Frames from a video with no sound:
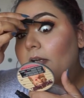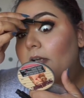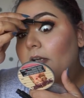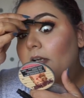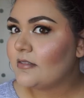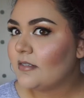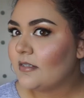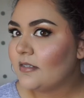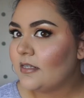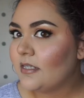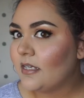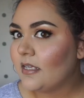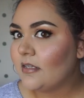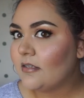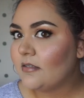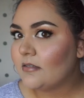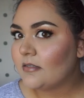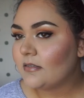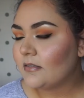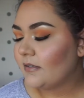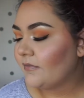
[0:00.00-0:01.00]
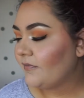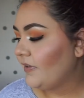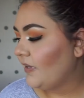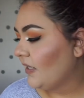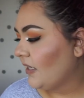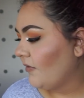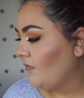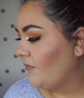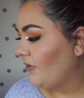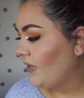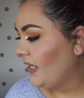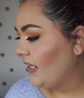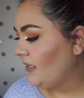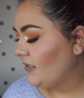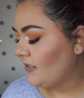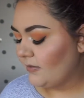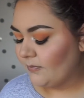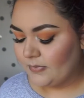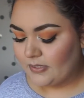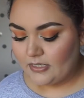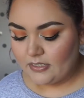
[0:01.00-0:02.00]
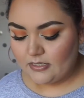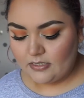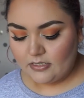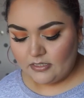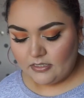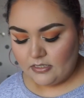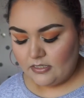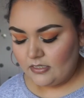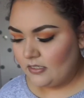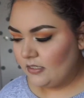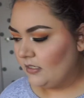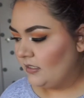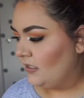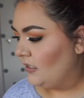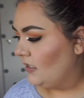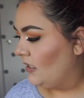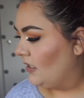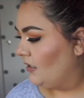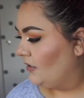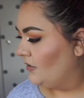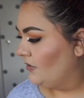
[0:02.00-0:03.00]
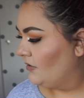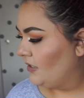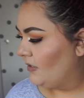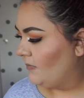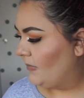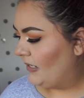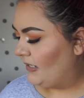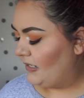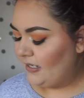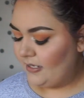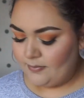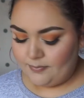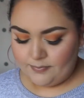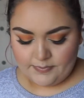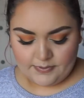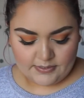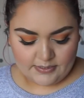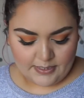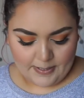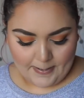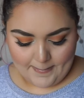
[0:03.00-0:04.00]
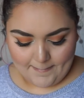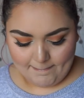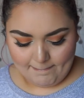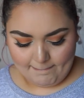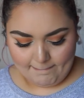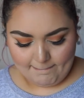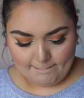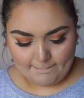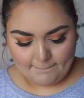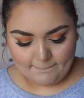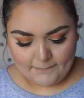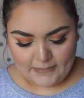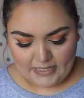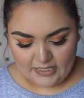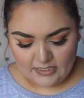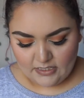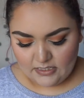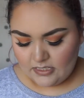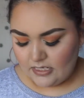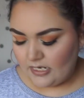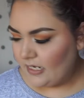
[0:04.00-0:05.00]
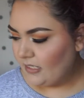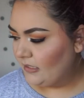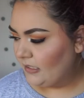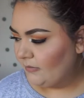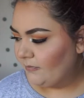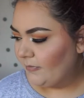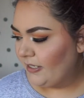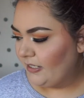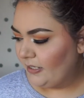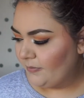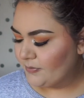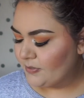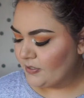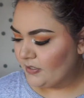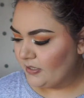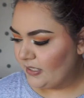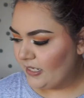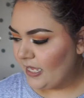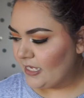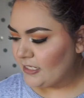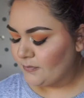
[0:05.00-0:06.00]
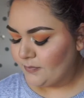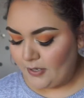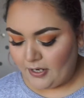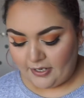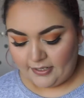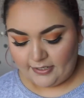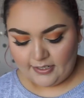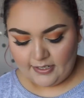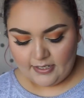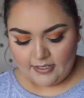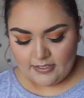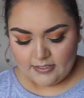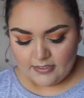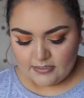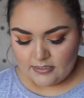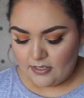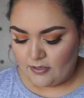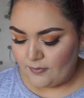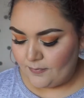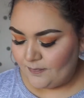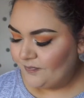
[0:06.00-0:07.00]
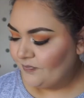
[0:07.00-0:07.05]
Is anything else? I feel like I'm forgetting something other than my lips but uh, I think my lips are the last part. So,